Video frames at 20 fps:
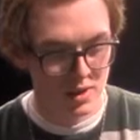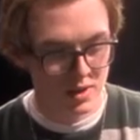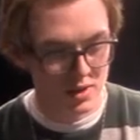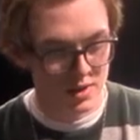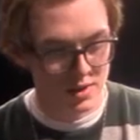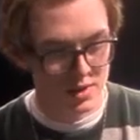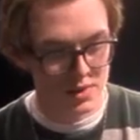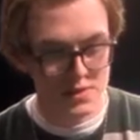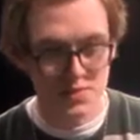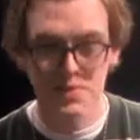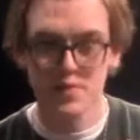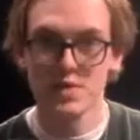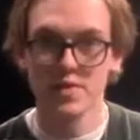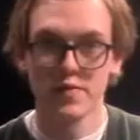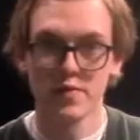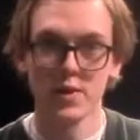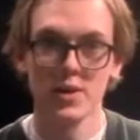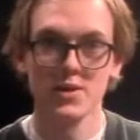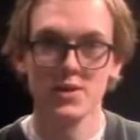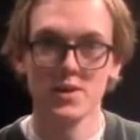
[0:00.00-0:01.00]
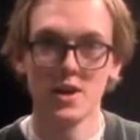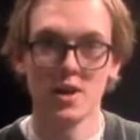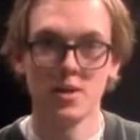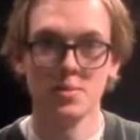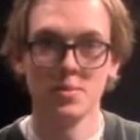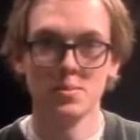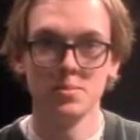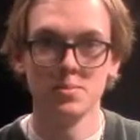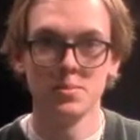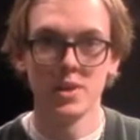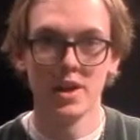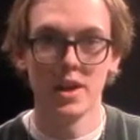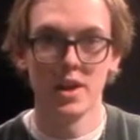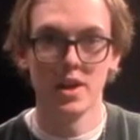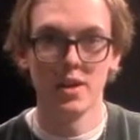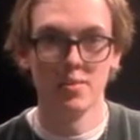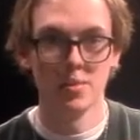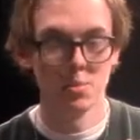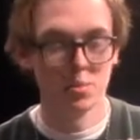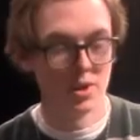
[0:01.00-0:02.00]
This was the first album that I
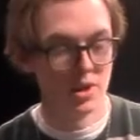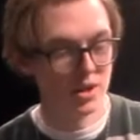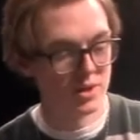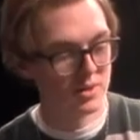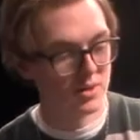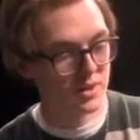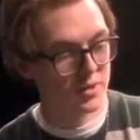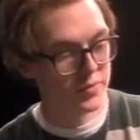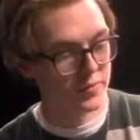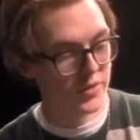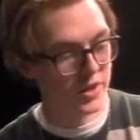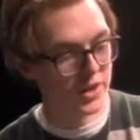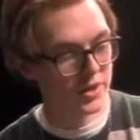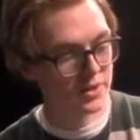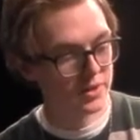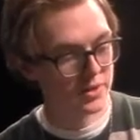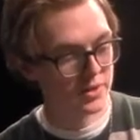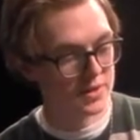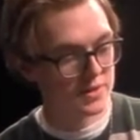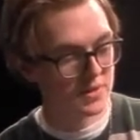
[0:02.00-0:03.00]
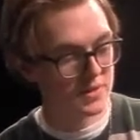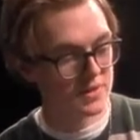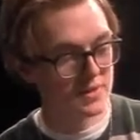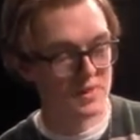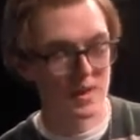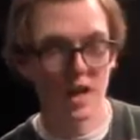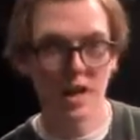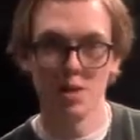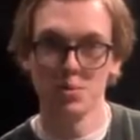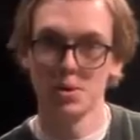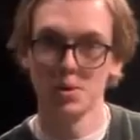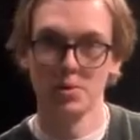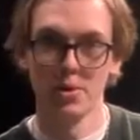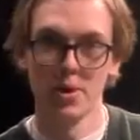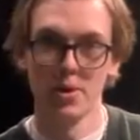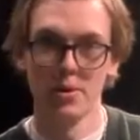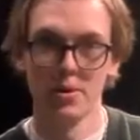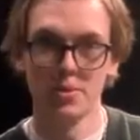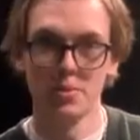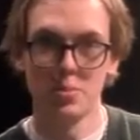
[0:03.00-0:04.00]
ever bought on vinyl. This is Abbey
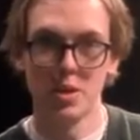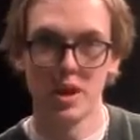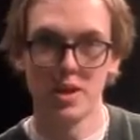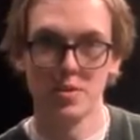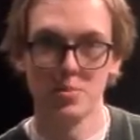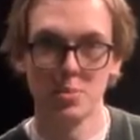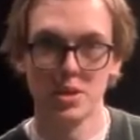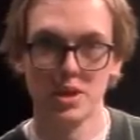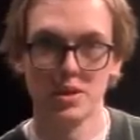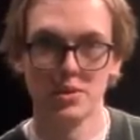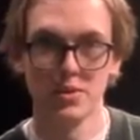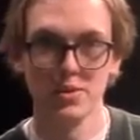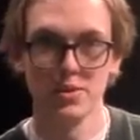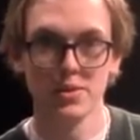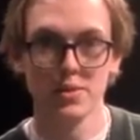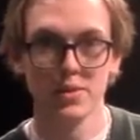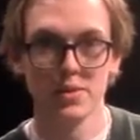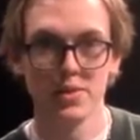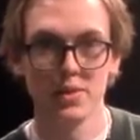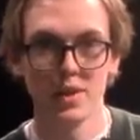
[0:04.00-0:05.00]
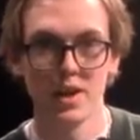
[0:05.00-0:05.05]
Road by the Beatles.